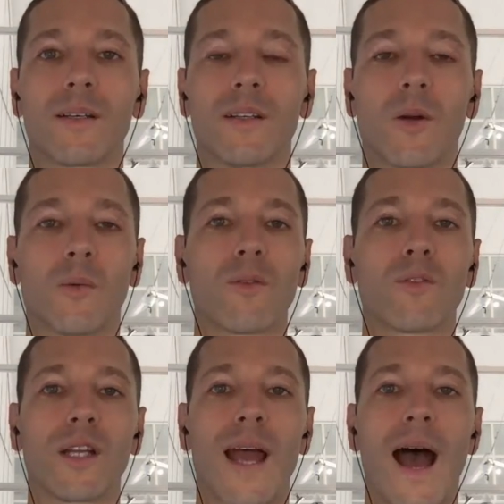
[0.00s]

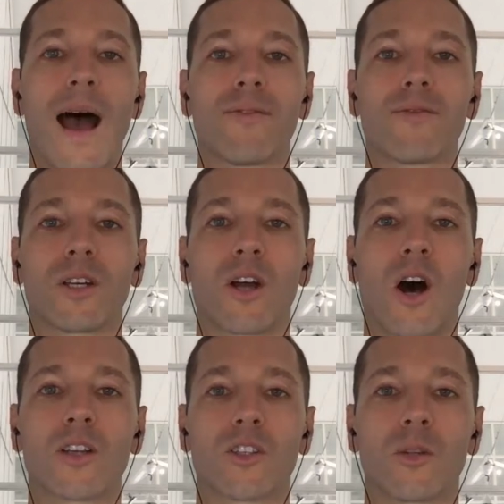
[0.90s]
roughly half the
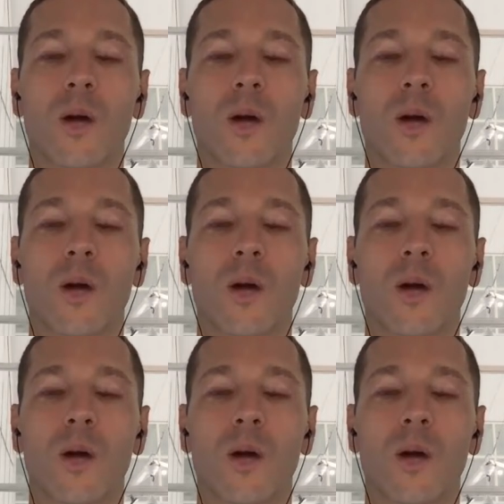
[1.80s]
cost of the